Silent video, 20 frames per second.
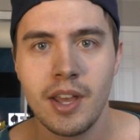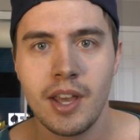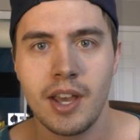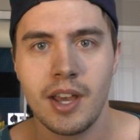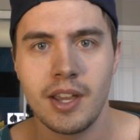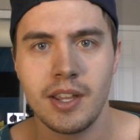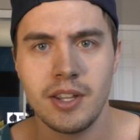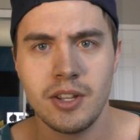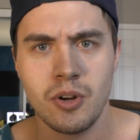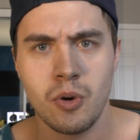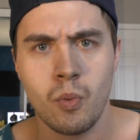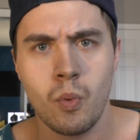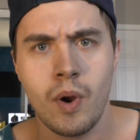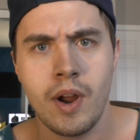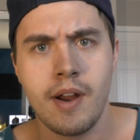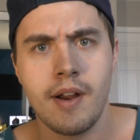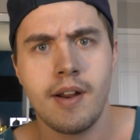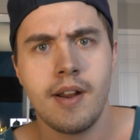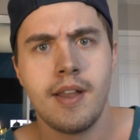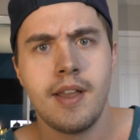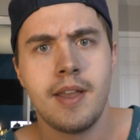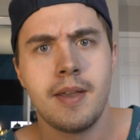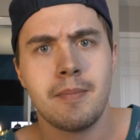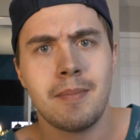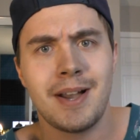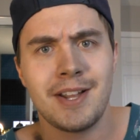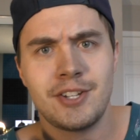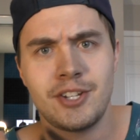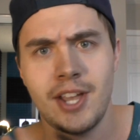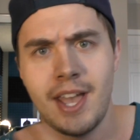uh, you know, where
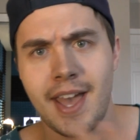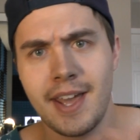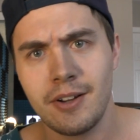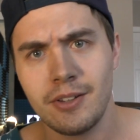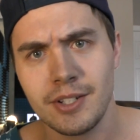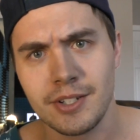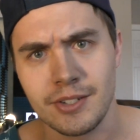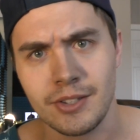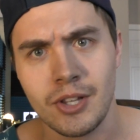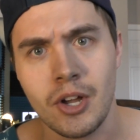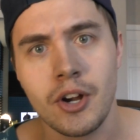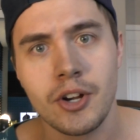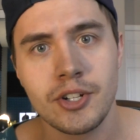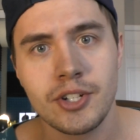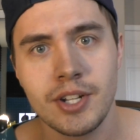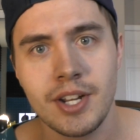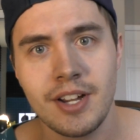my channel is large